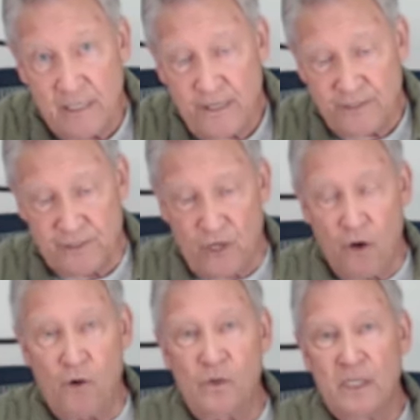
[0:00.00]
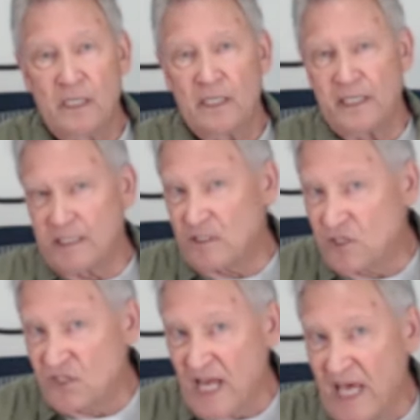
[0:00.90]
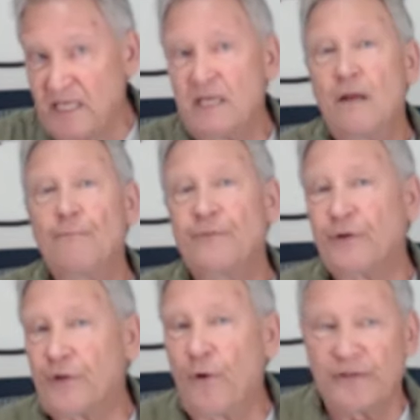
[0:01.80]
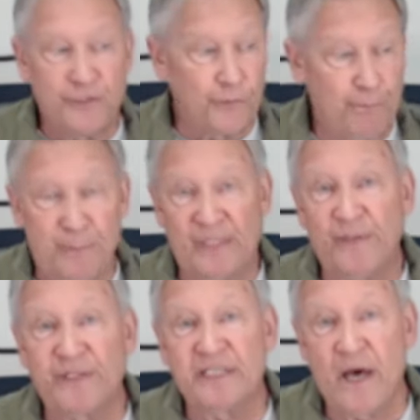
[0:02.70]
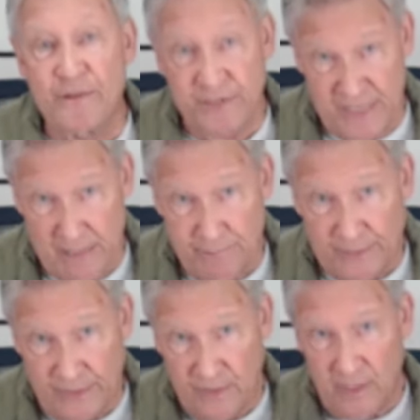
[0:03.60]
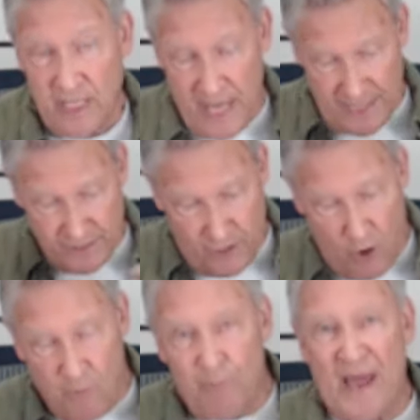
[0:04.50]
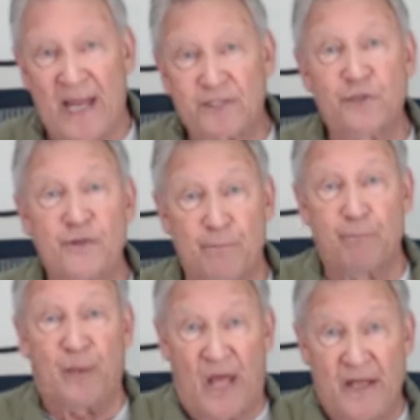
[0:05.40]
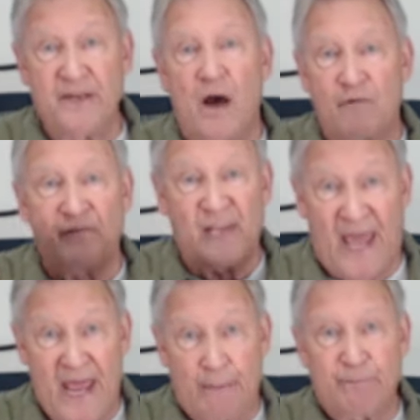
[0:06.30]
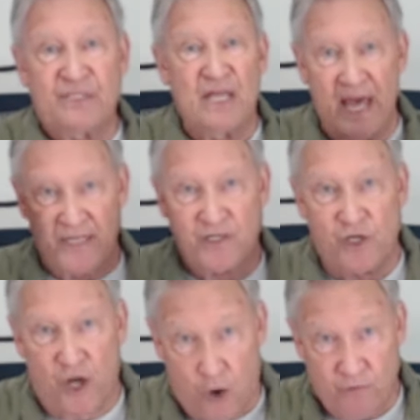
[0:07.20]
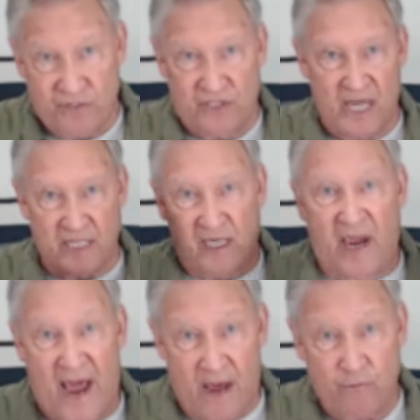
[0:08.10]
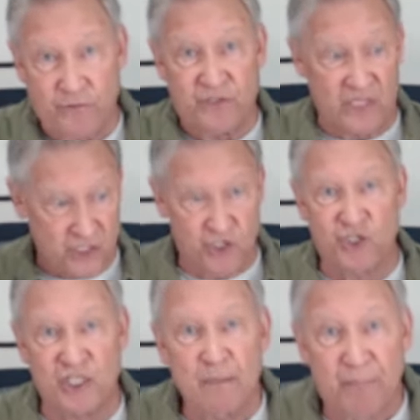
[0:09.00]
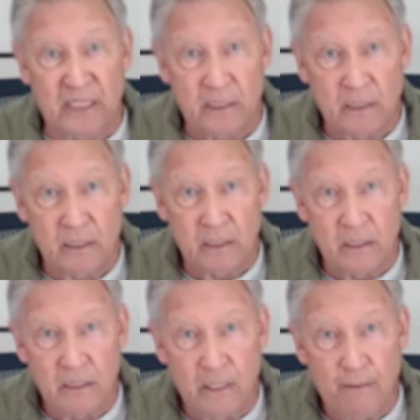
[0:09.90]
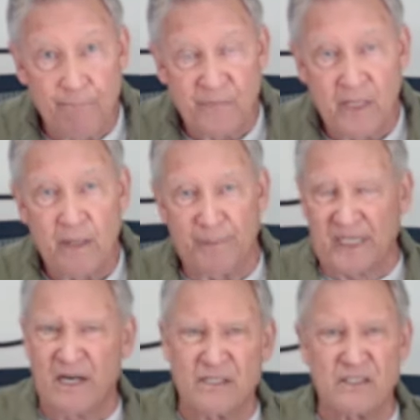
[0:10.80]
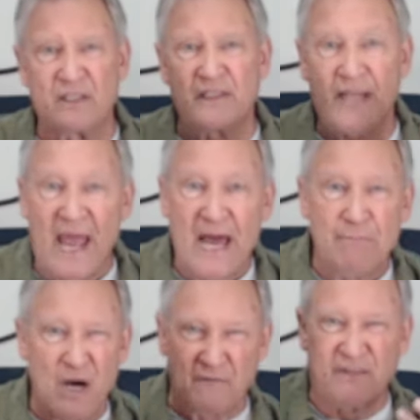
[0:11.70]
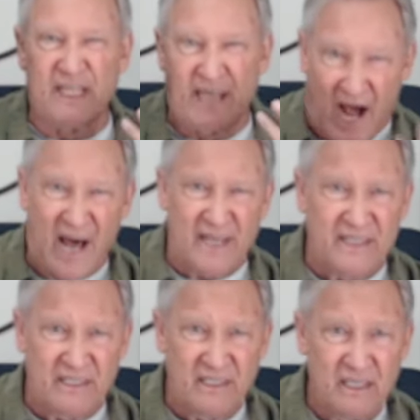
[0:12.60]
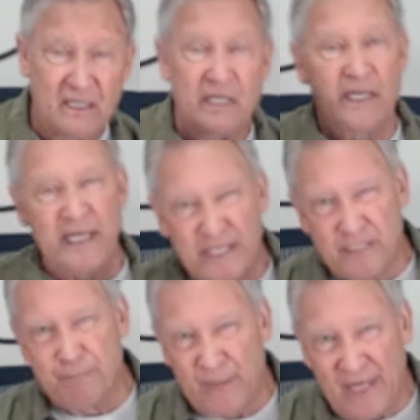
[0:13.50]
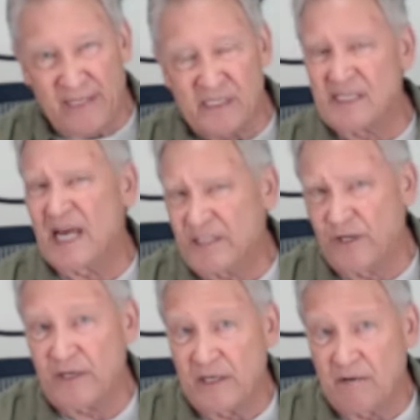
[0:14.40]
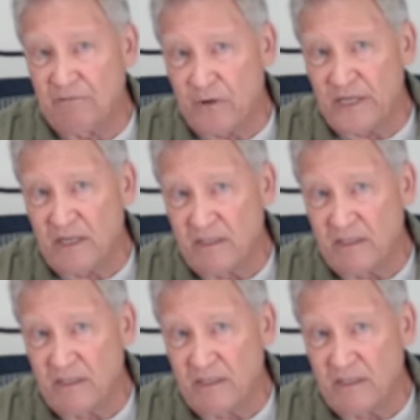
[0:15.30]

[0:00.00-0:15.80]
So instead, you're going to build another temple and go back to the blood of lambs and goats and cows and sheep? Because the Lamb of God, his blood is not good enough for you?